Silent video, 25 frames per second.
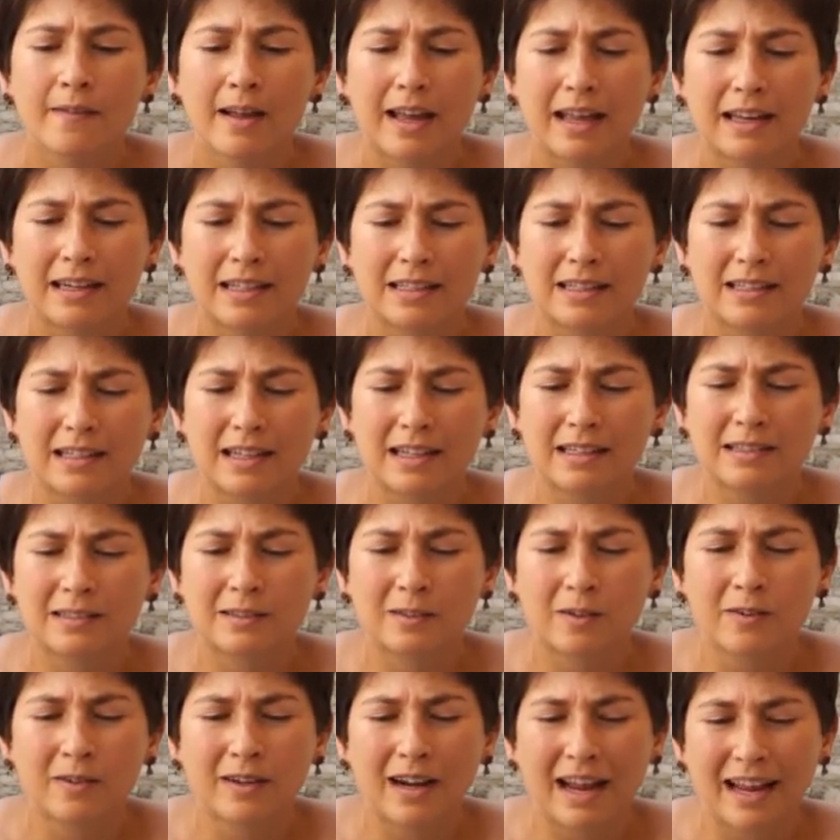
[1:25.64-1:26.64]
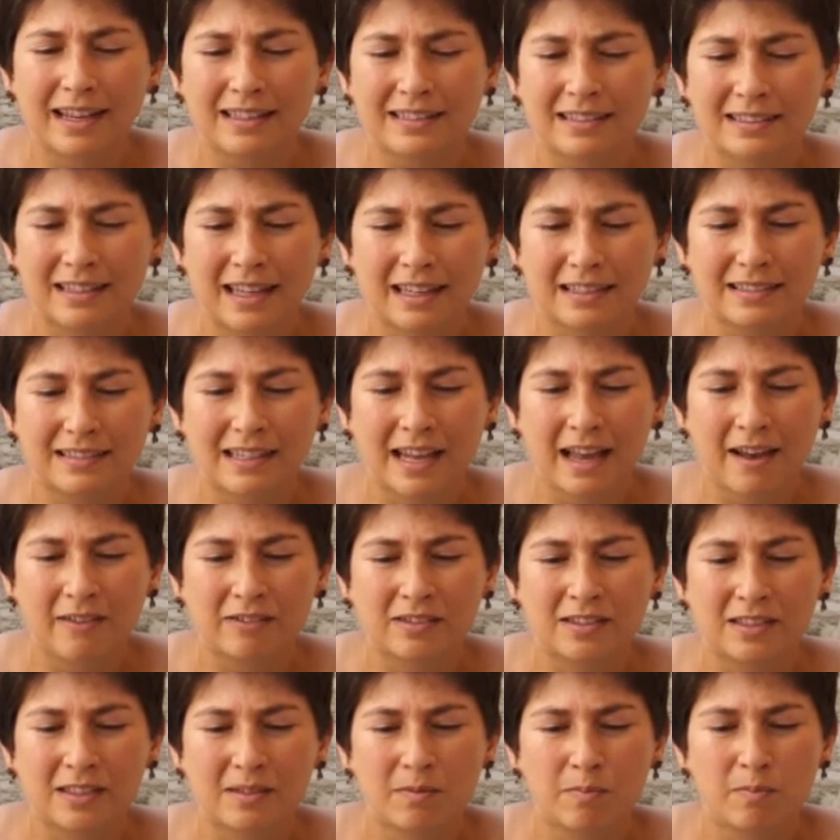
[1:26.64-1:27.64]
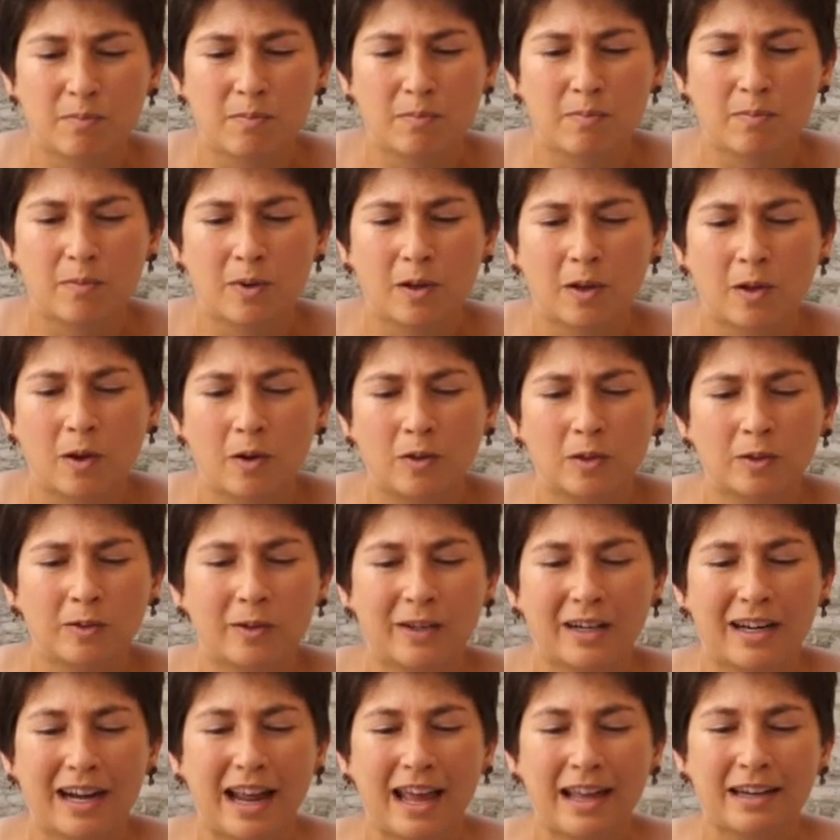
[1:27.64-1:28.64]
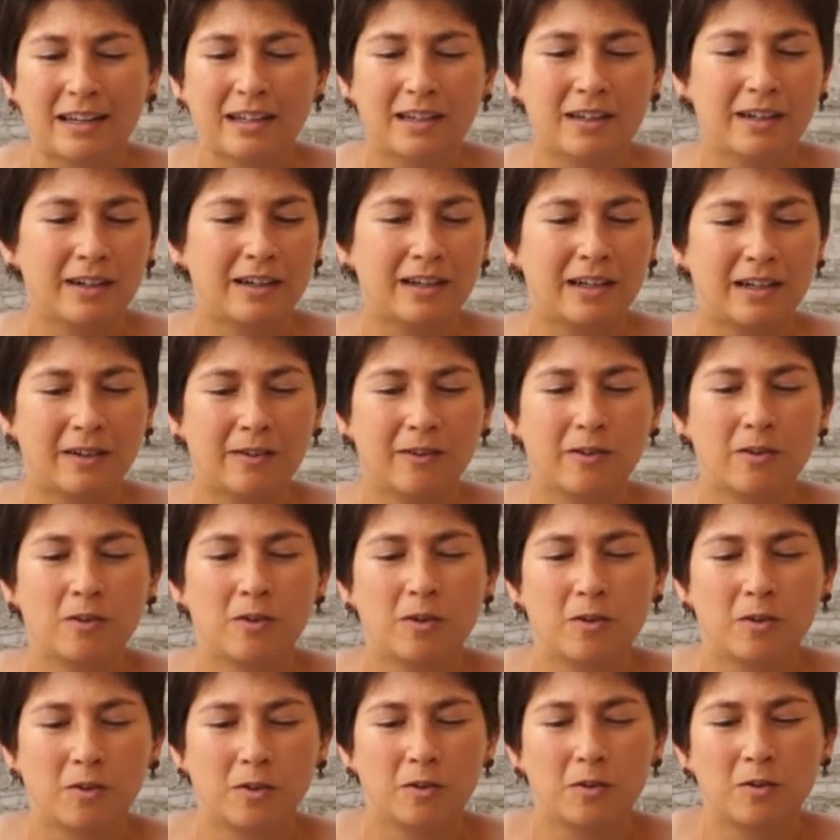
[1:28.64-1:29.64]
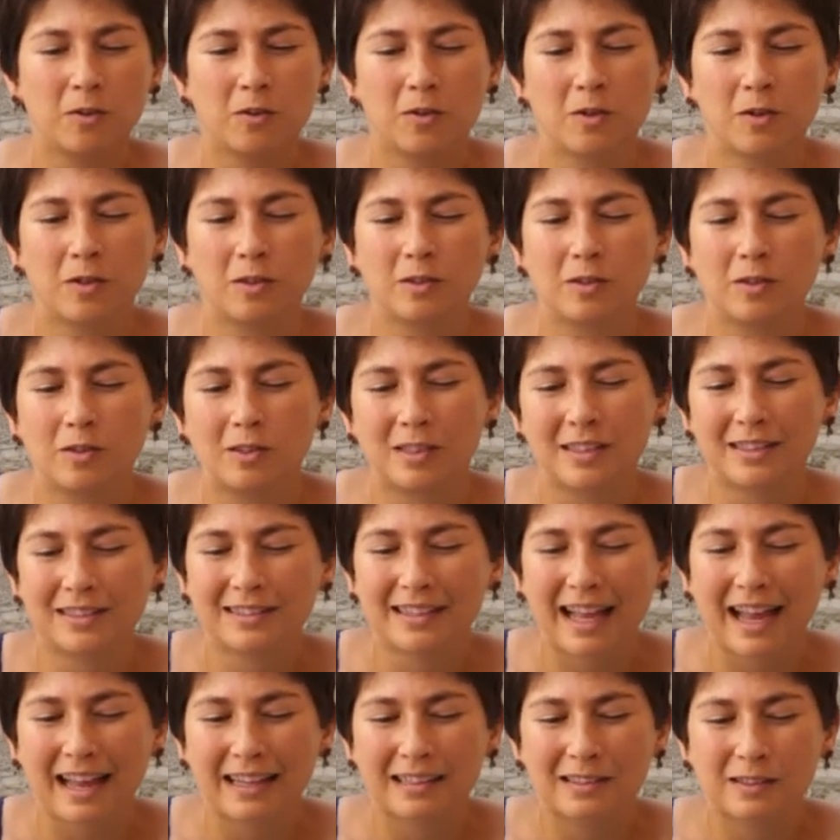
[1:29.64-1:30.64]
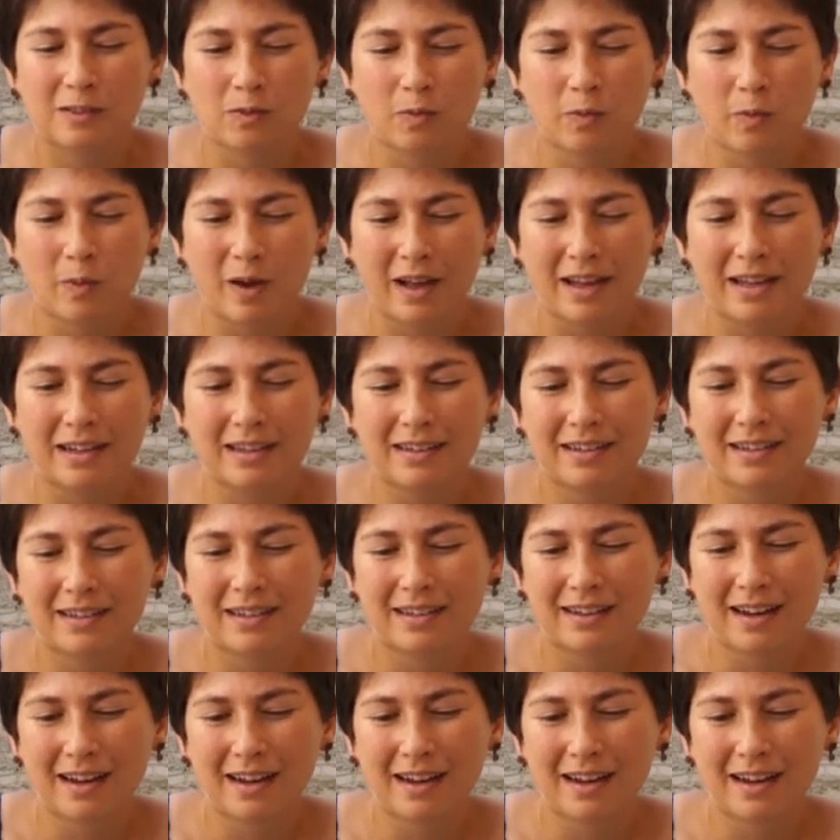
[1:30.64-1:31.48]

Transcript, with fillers: and it, it's so nice not to have to go through an editor and who who decides what